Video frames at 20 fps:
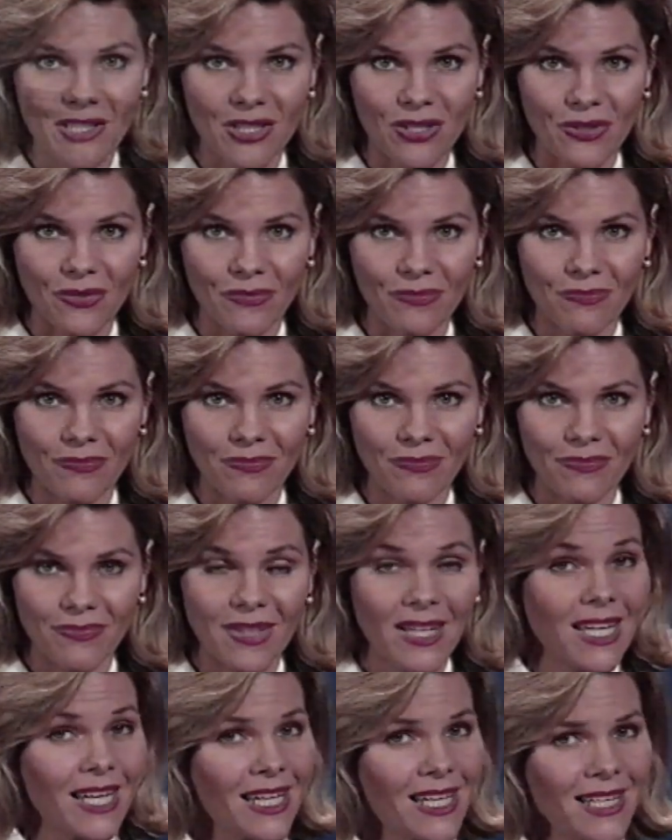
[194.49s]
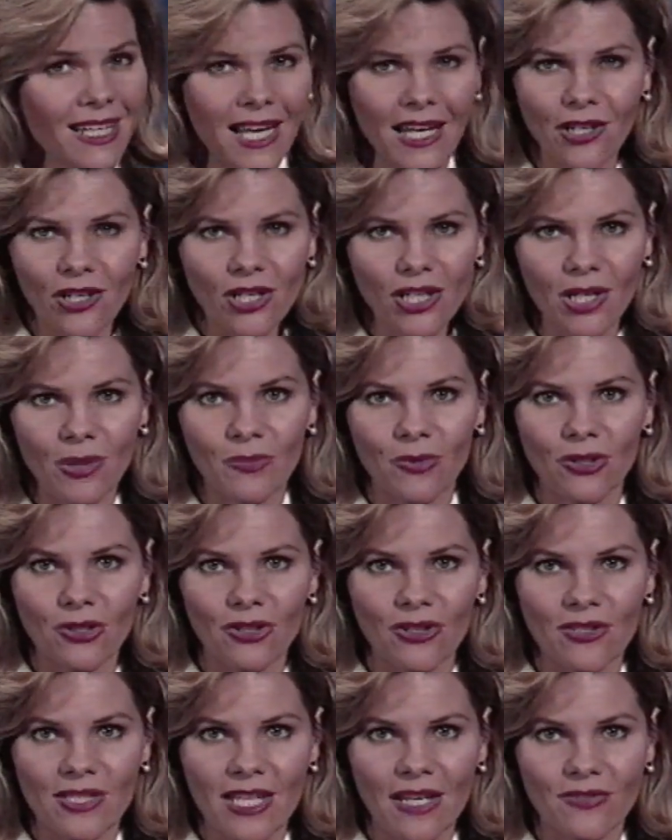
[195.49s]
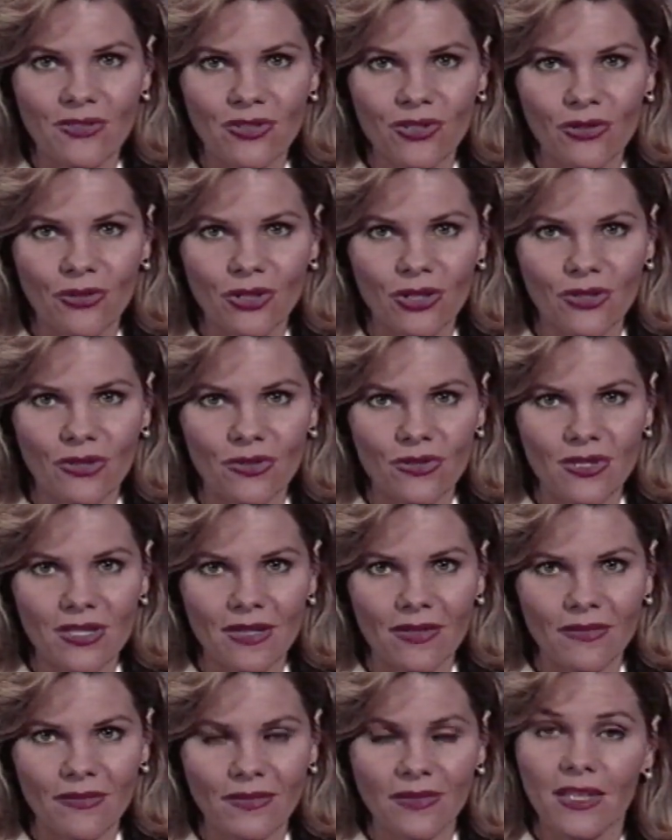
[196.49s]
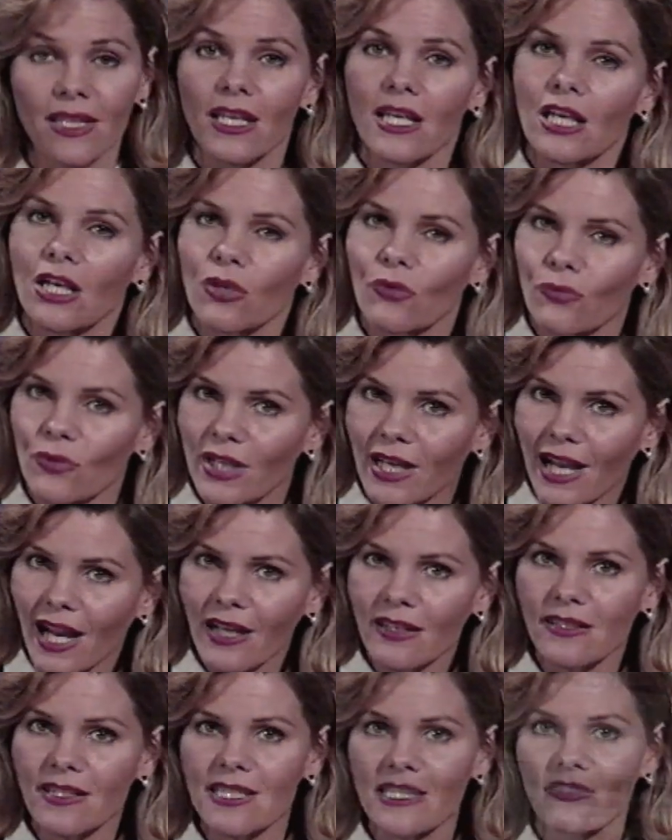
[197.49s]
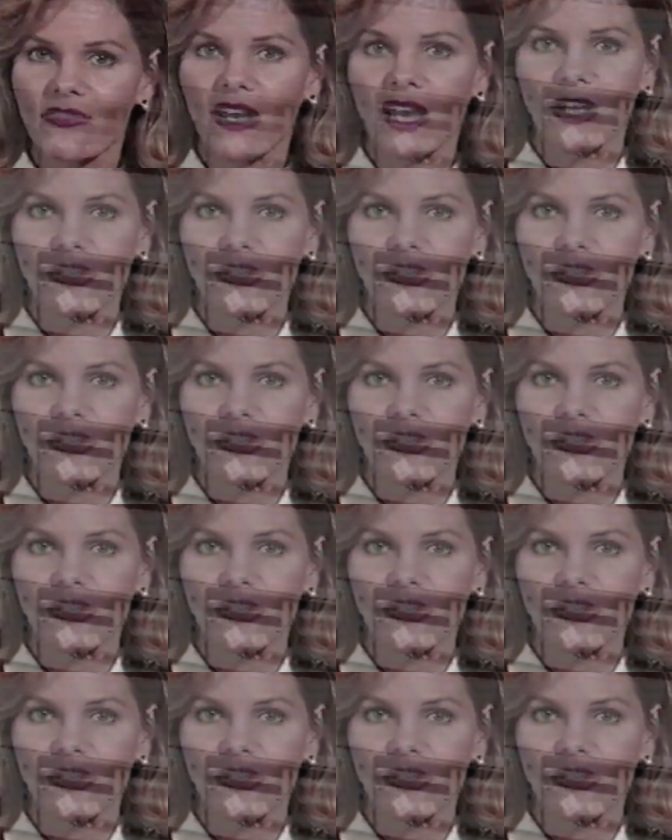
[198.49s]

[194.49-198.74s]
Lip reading: to. Not all computers have screws. Regardless of how